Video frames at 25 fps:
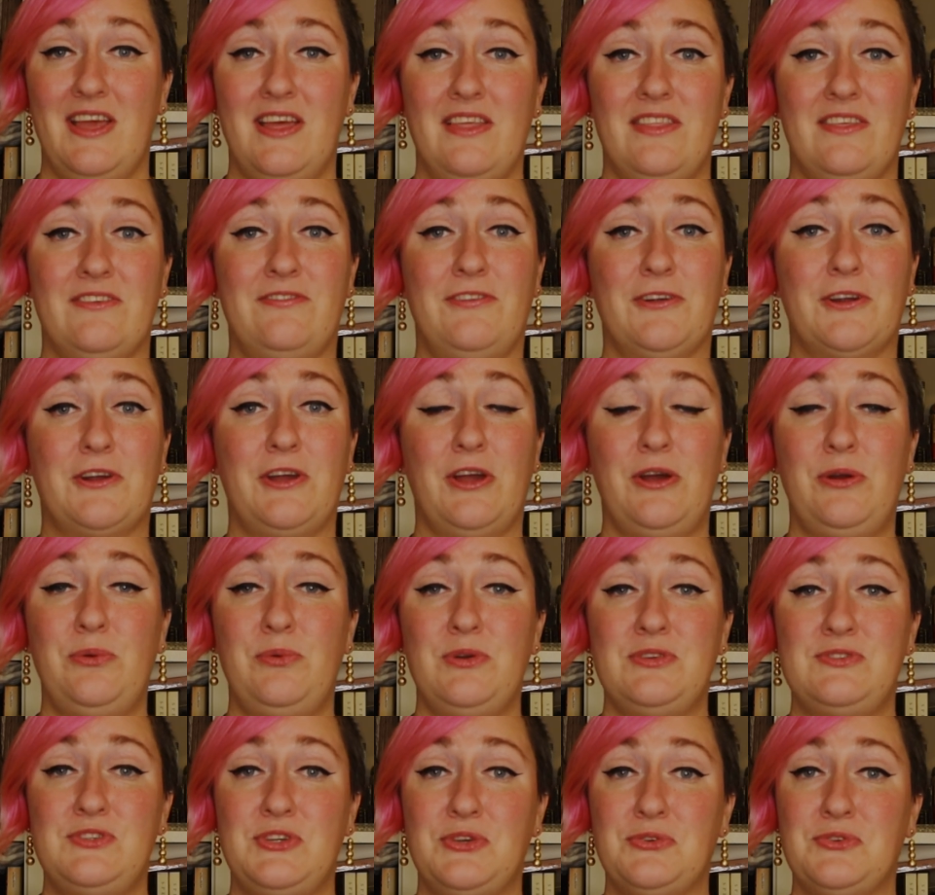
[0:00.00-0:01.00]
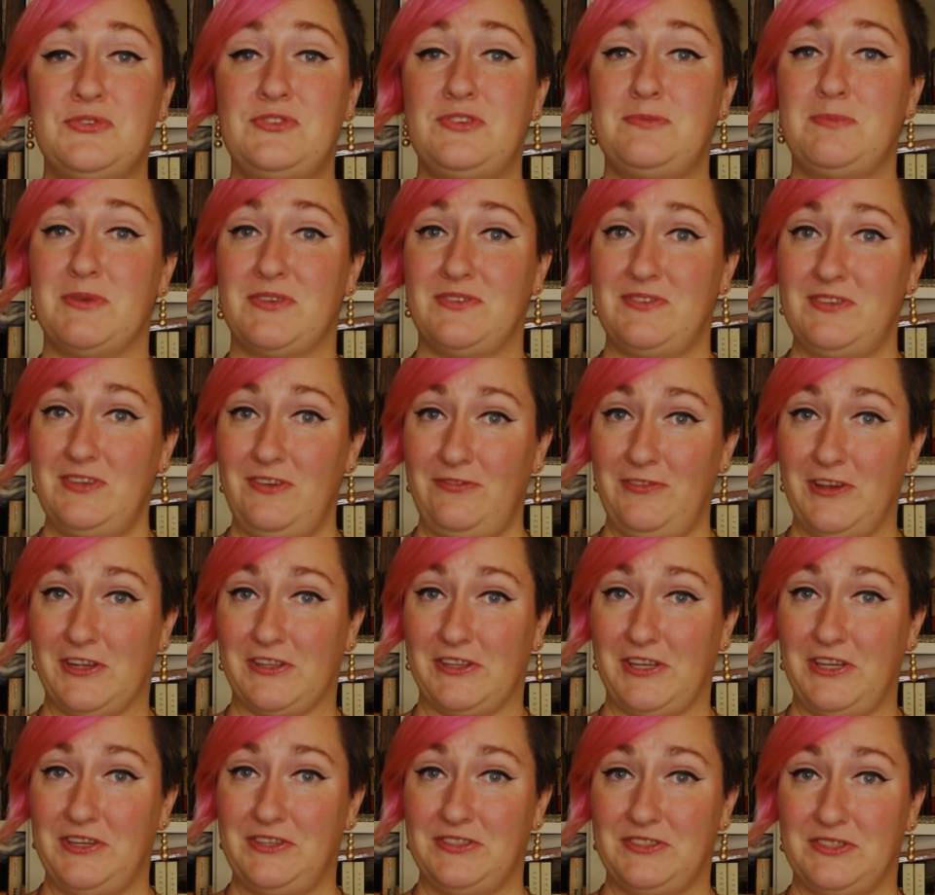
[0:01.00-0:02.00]
the vergaux was used
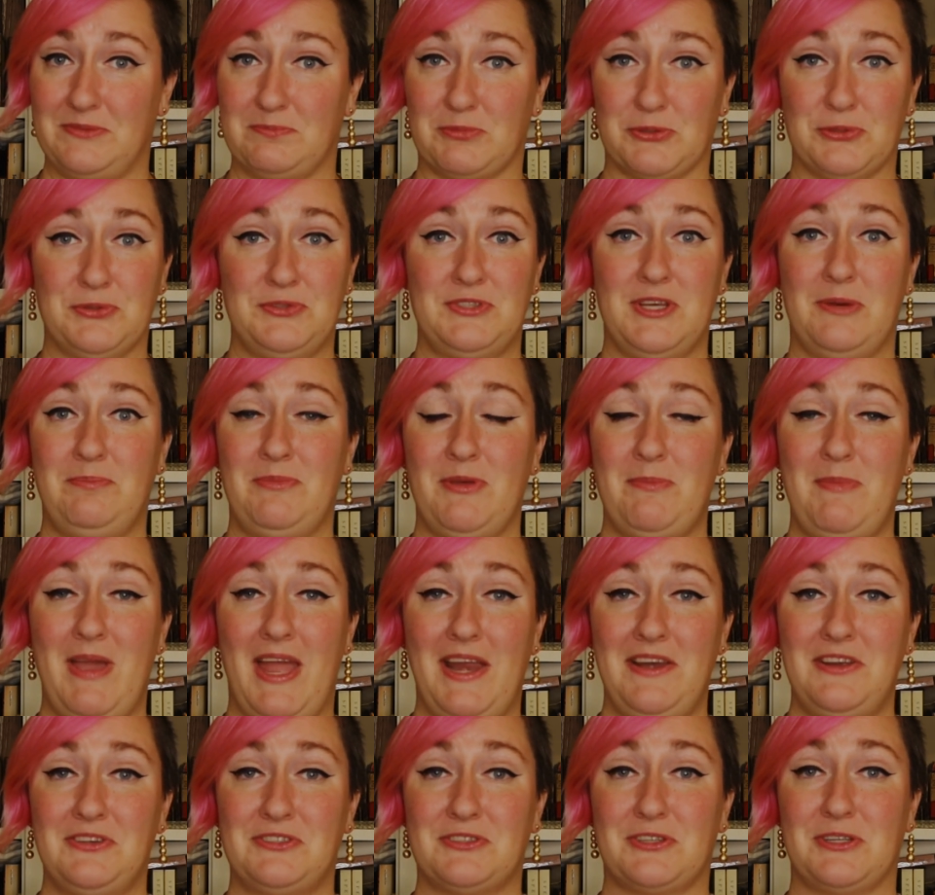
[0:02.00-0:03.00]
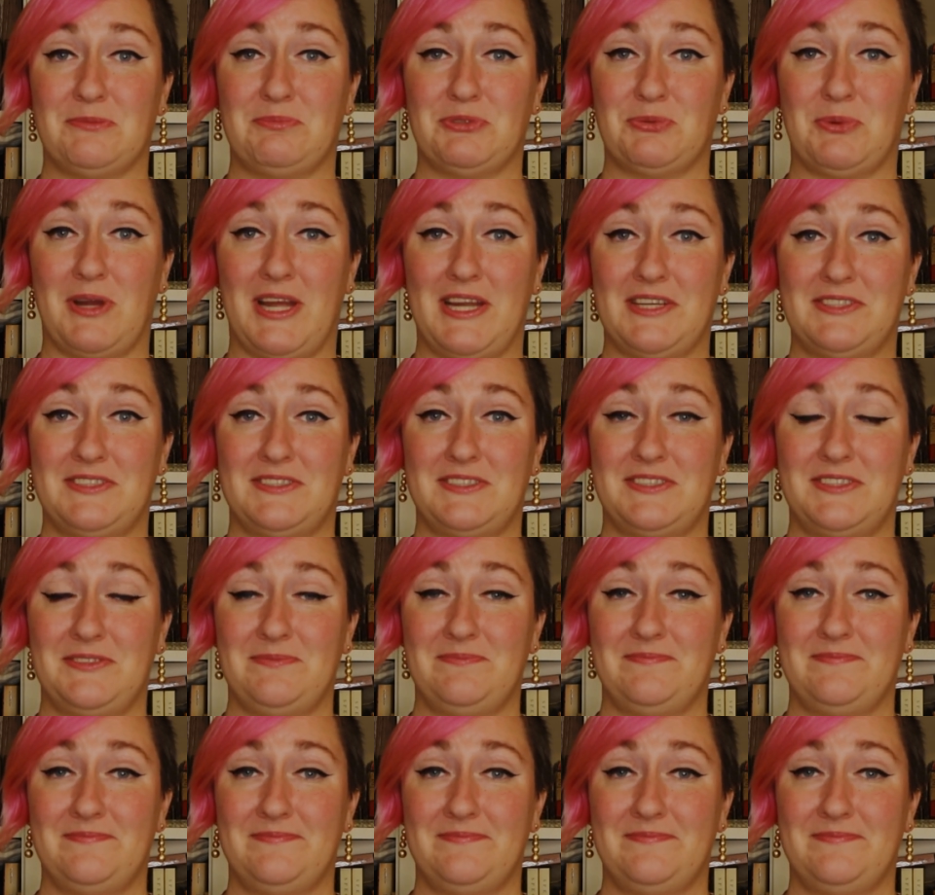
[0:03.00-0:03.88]
specifically to spruce up the manuscript waste.